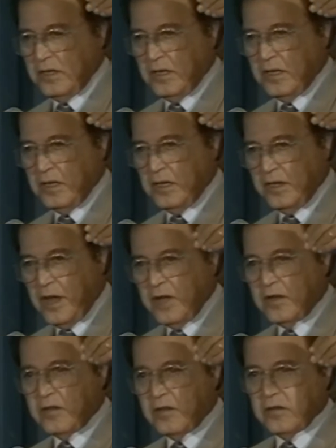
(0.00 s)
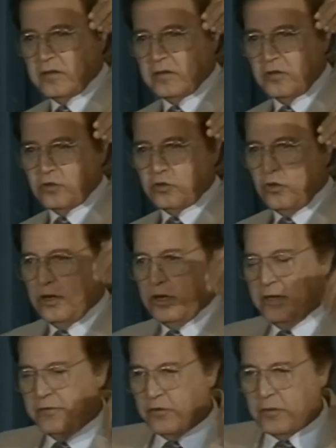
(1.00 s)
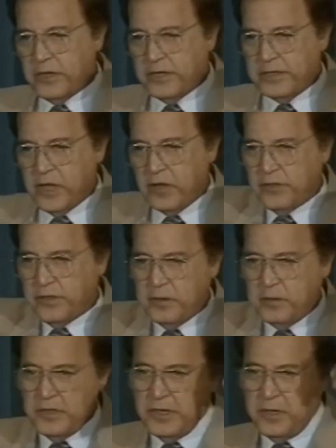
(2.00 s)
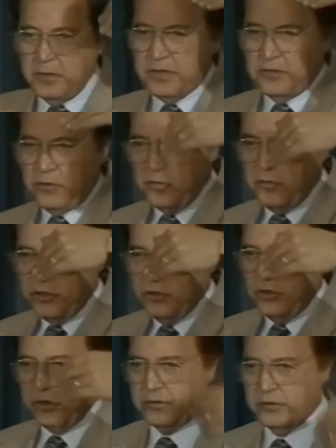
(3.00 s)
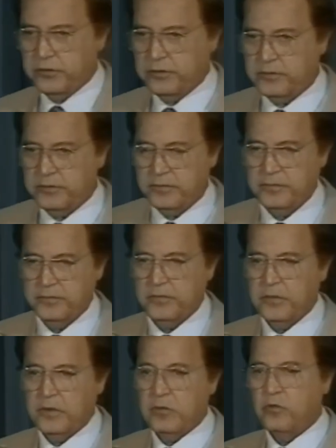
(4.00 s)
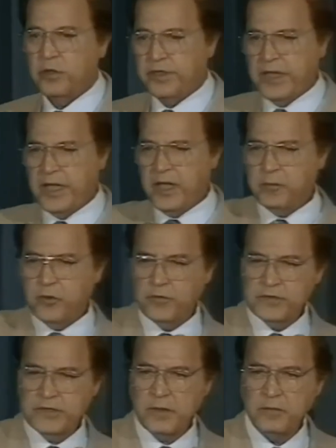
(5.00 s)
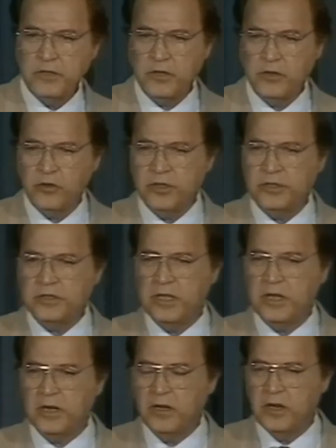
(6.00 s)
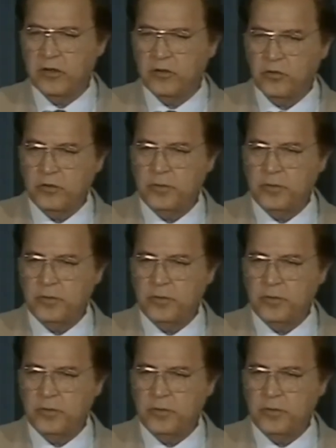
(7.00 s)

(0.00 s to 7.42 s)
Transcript: Iraq not only from the south and the middle, but from the north, with the help of some terrorist guerrilla group,